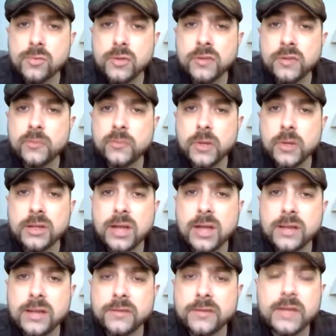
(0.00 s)
that spread a
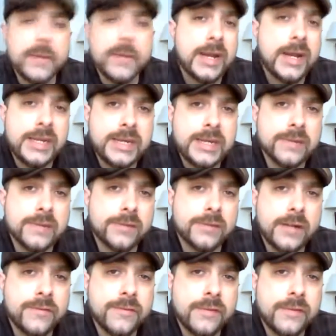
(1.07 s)
lot of the same ideas,
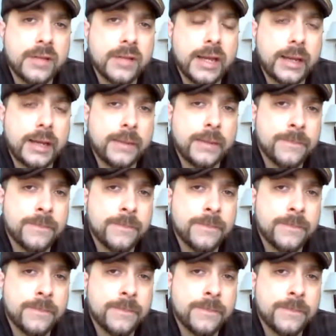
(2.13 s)
and I feel like